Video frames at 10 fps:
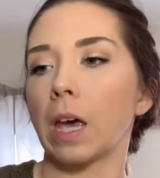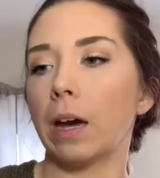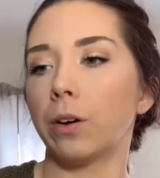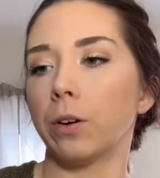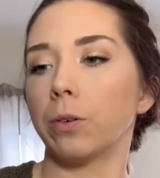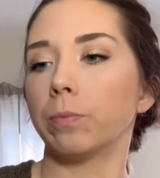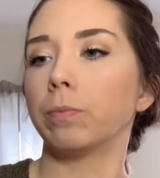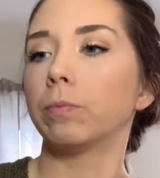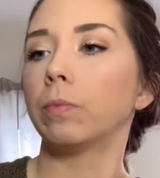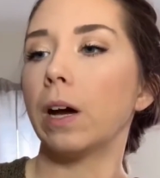I don't know.
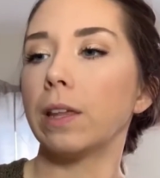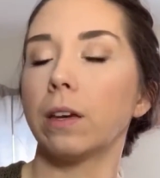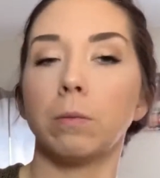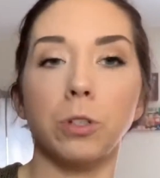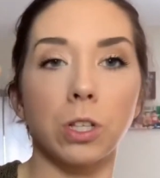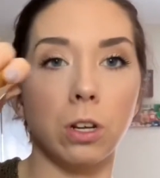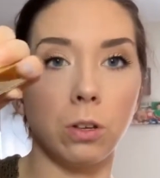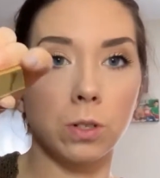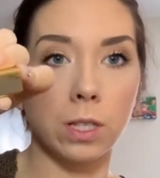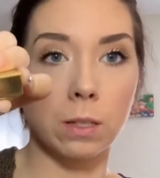I think I'm just going to
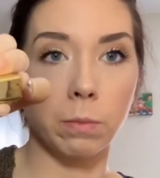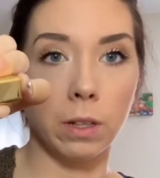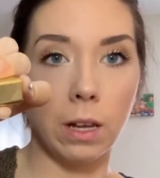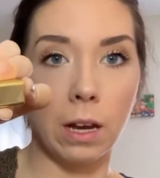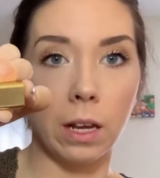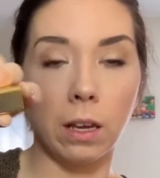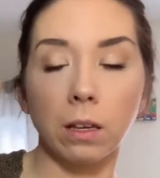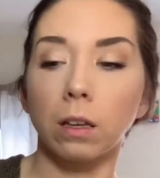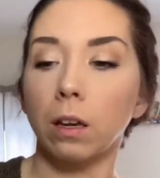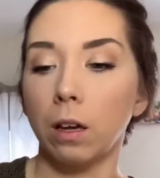use this
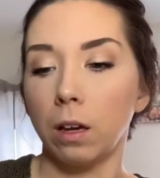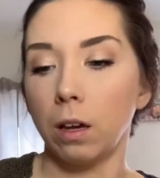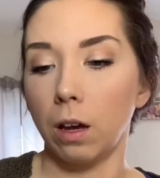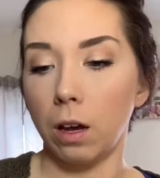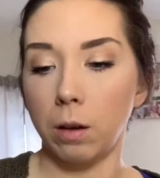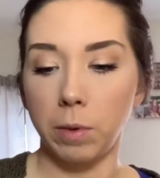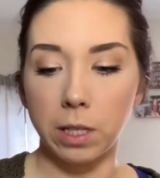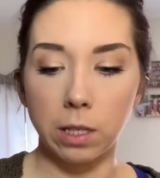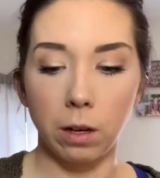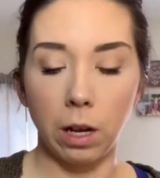Milani.
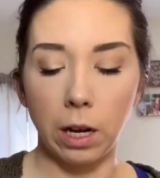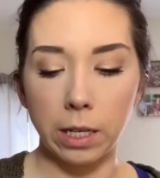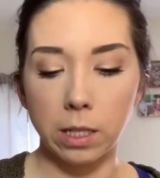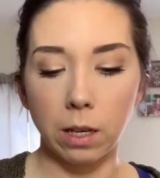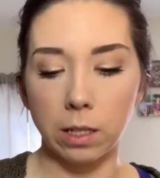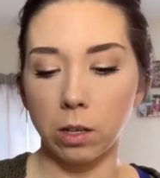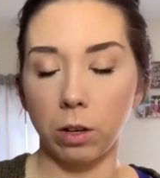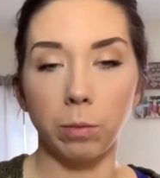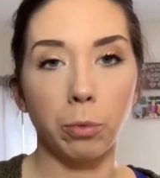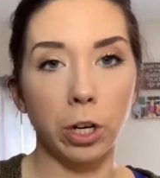It's a nice, it's
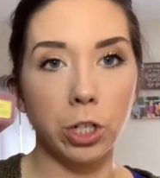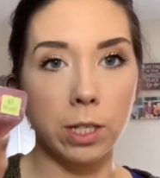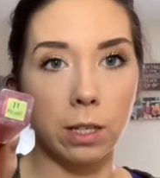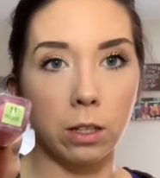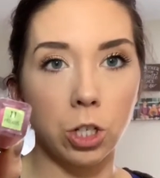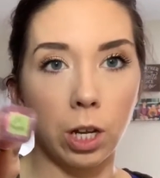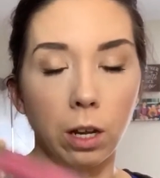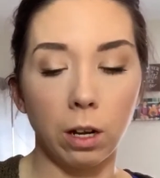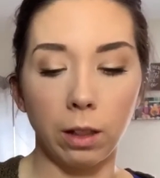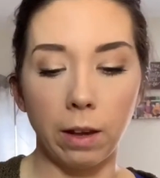called Precious in the
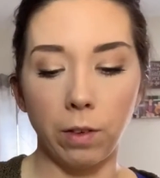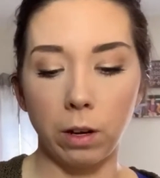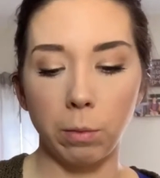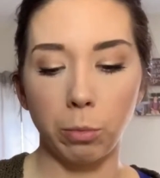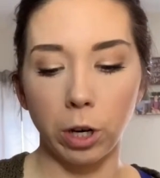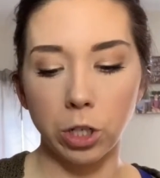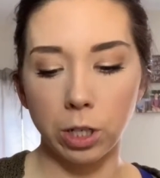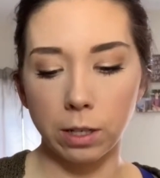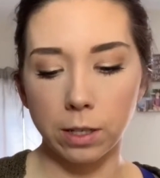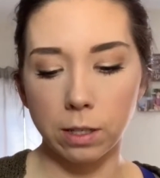shade 11
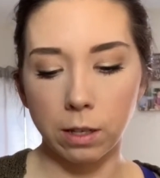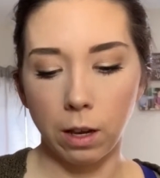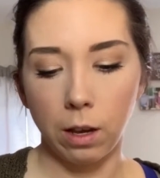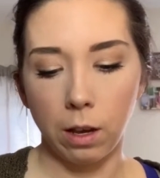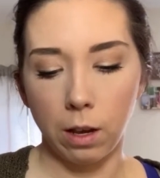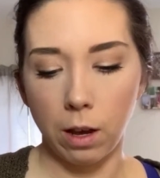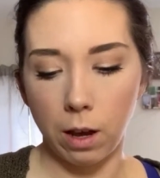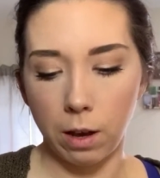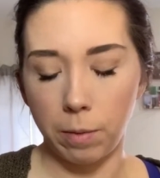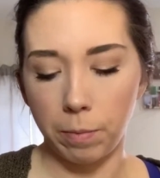Precious.
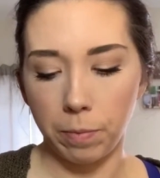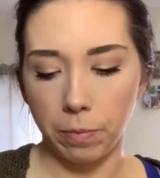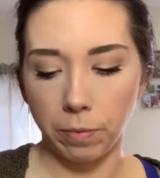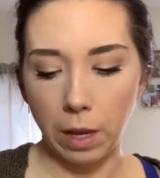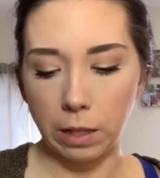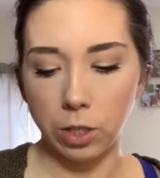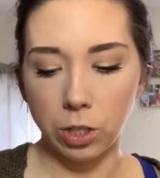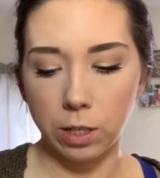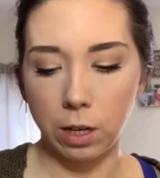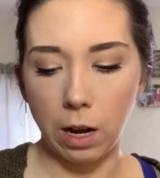It's
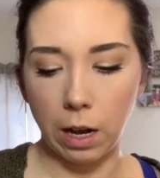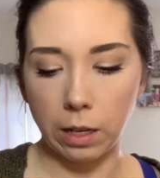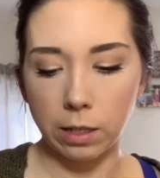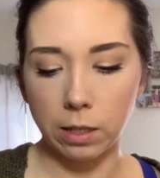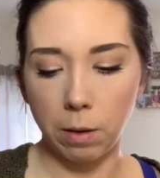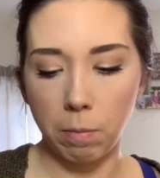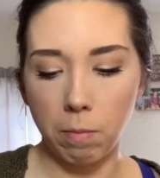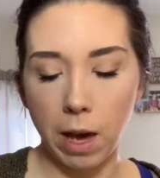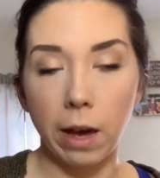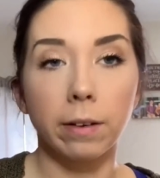just a nice
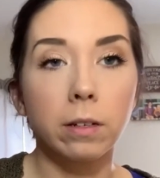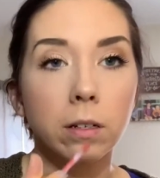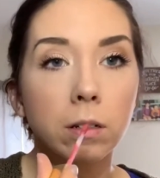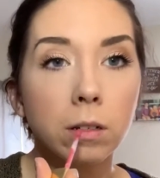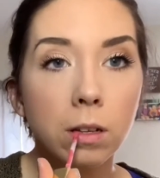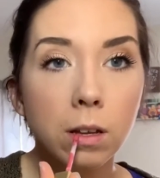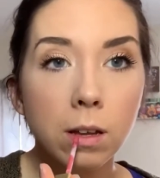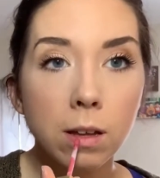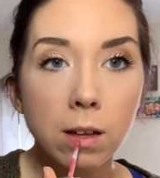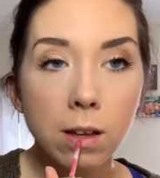matte
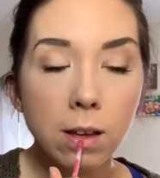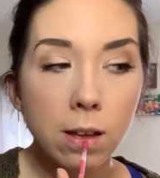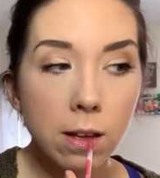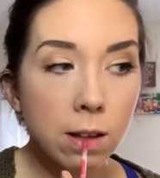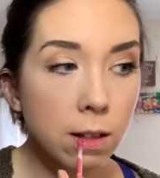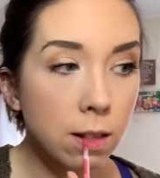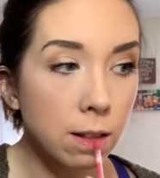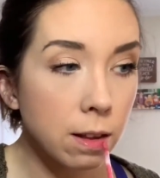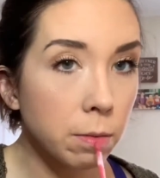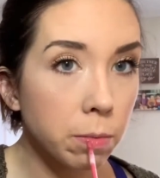
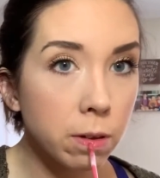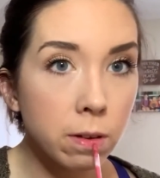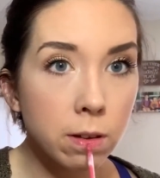lip.